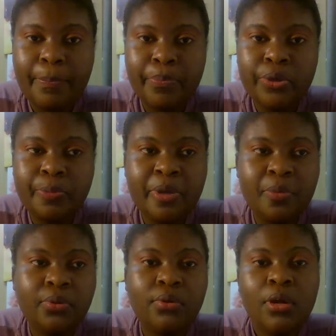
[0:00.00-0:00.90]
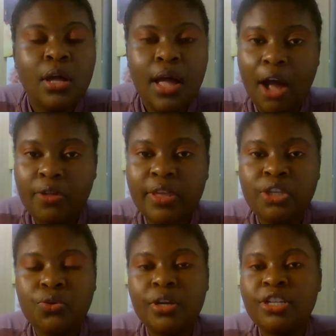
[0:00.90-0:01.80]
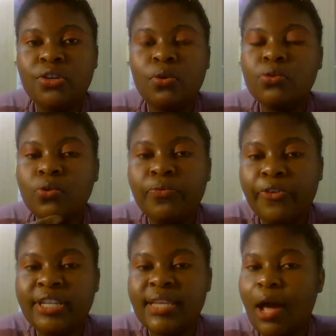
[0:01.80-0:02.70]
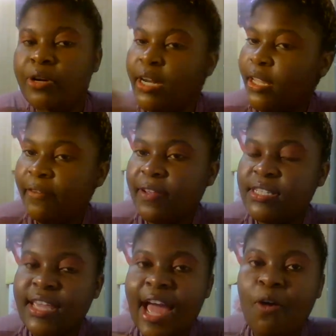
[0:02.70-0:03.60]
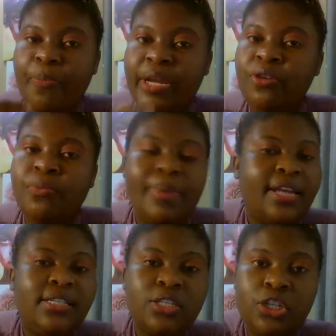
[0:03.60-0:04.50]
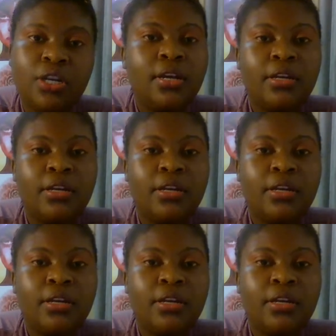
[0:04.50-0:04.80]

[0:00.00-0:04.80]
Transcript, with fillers: put people out there to actually also voice out and give us their opinion by just